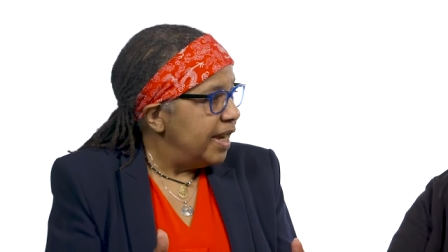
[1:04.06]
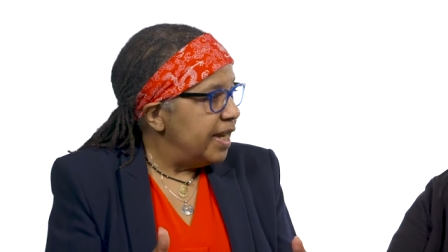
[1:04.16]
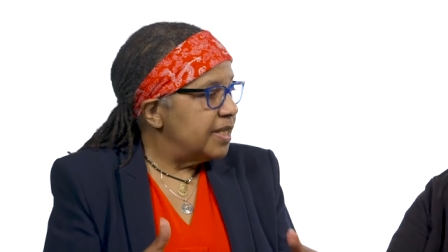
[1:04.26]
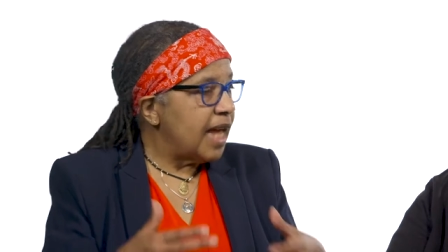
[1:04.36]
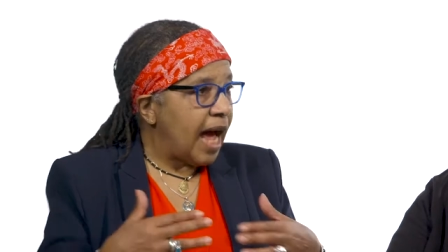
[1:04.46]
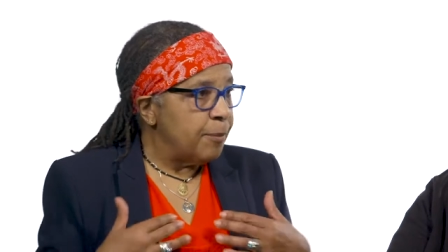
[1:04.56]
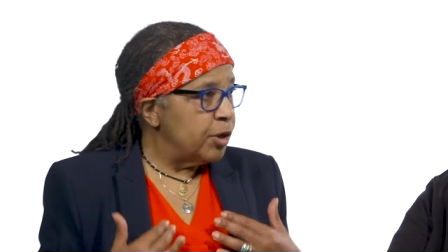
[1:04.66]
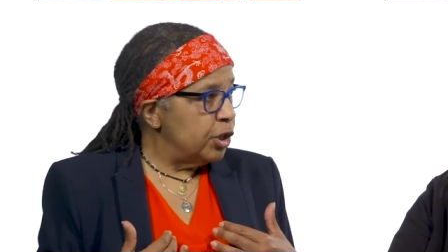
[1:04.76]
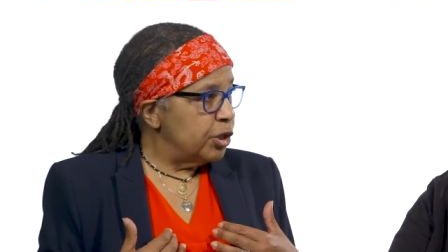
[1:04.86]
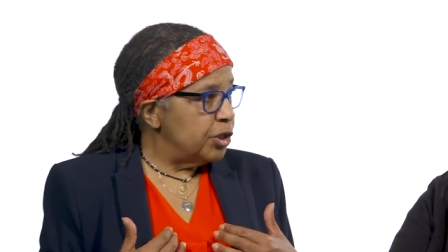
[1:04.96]
is I'm going
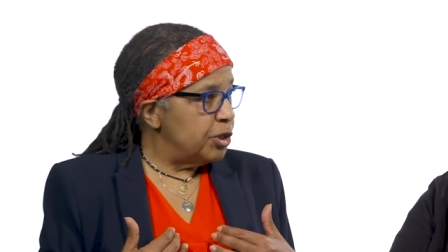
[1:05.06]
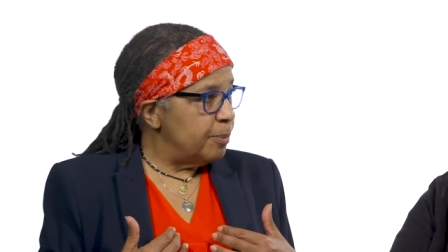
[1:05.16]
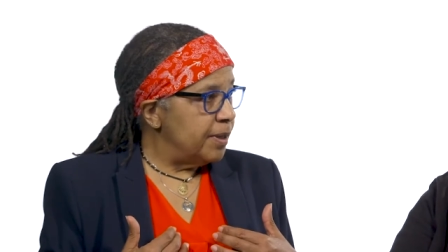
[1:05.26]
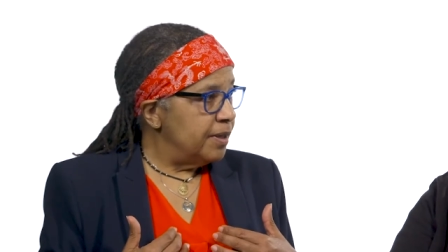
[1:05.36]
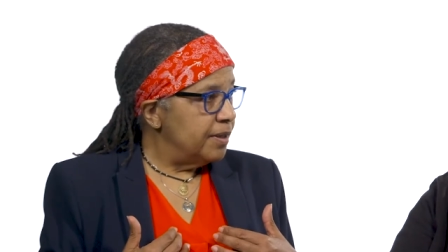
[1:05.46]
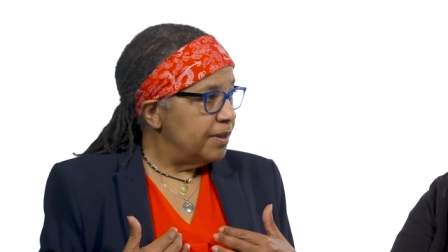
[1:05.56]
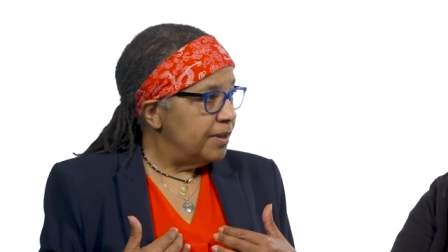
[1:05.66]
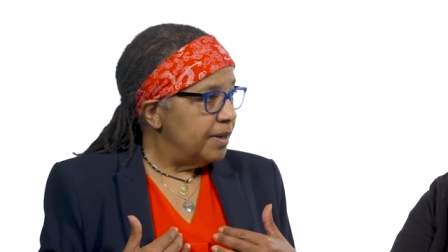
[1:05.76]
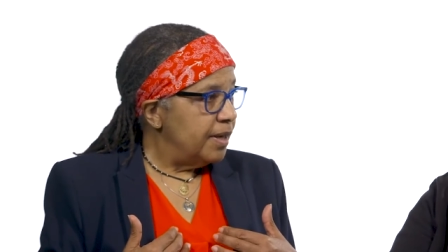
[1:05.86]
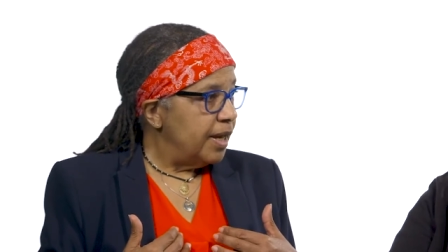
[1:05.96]
to look stupid,
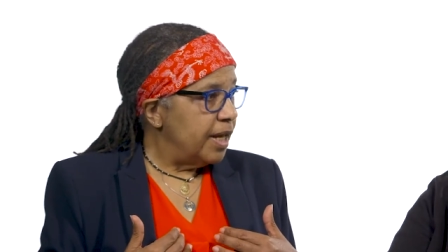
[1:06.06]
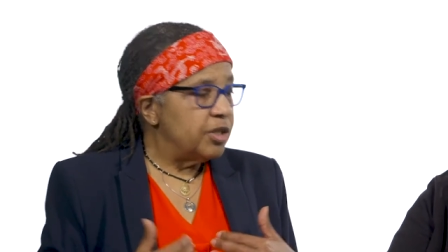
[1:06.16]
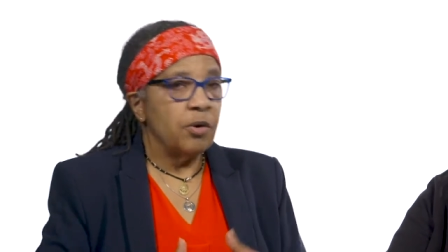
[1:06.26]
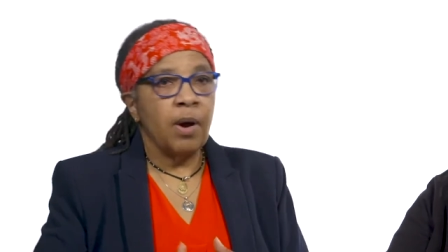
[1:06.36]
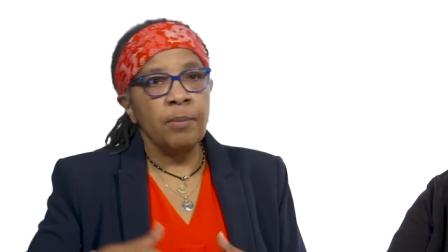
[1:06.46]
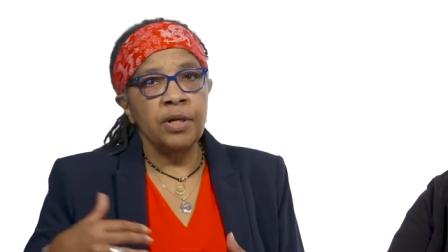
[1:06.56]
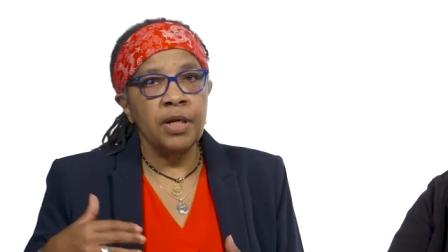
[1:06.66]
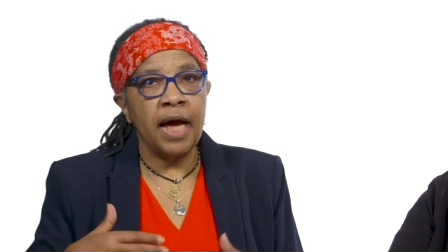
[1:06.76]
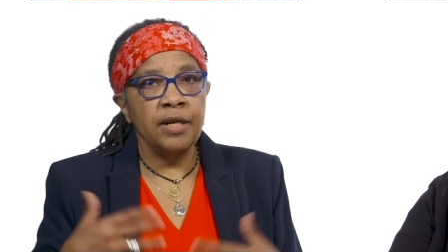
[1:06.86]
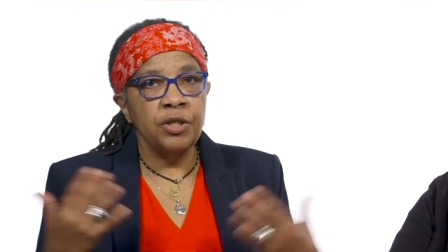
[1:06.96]
and so I'm going to
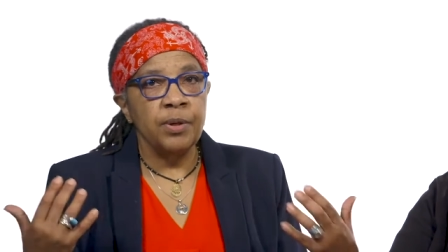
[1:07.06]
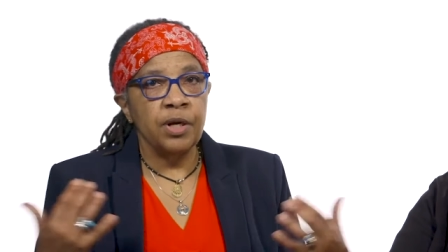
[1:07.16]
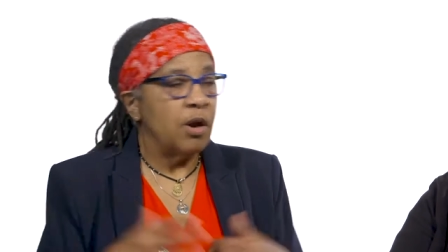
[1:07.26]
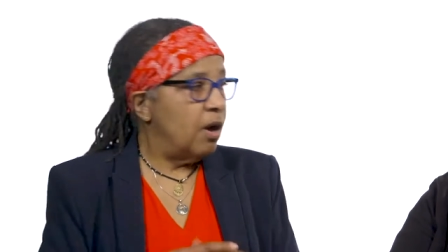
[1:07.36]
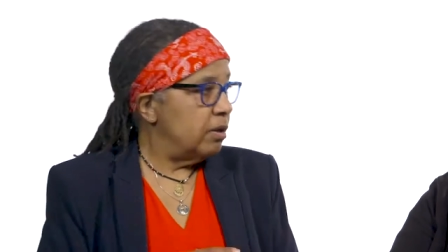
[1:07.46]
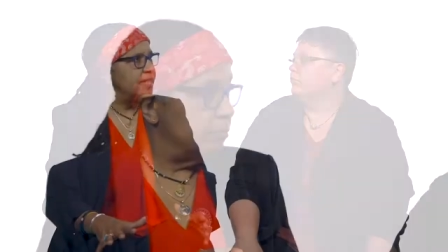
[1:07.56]
not do it at all.